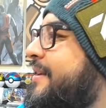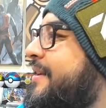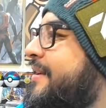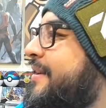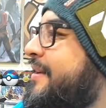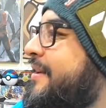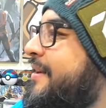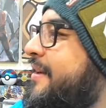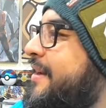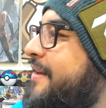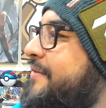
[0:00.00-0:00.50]

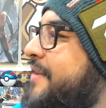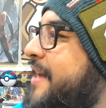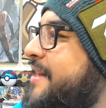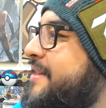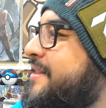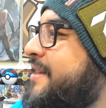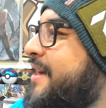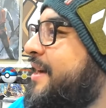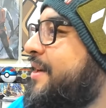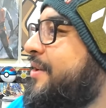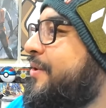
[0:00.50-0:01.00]
Left-hand
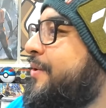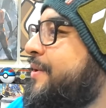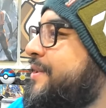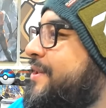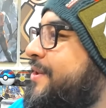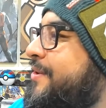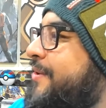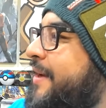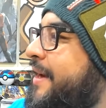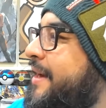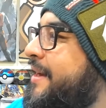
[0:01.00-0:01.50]
side, always
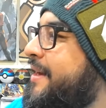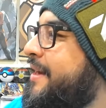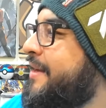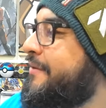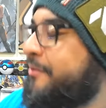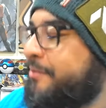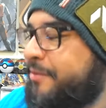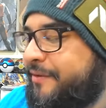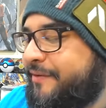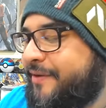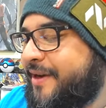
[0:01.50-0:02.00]
quiet, never
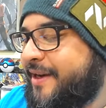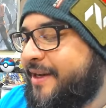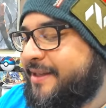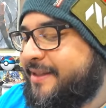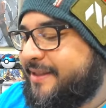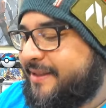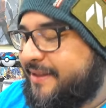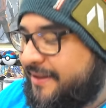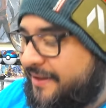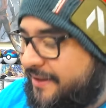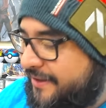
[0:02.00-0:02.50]

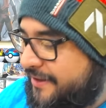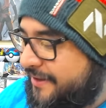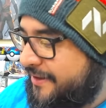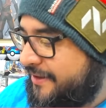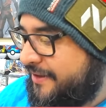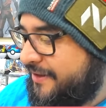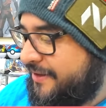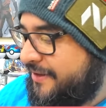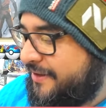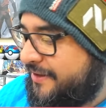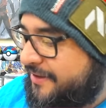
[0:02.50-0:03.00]
provides.
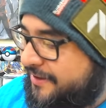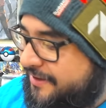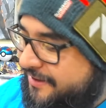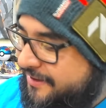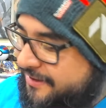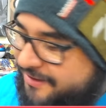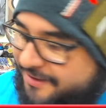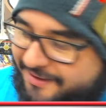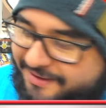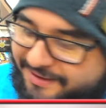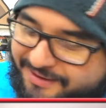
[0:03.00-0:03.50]

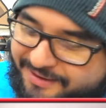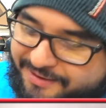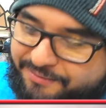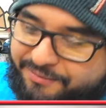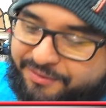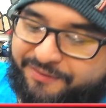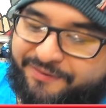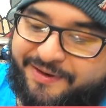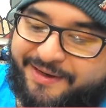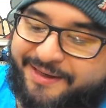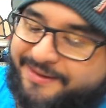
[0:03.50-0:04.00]

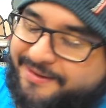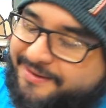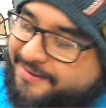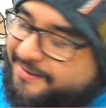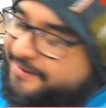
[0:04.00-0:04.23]
Provides.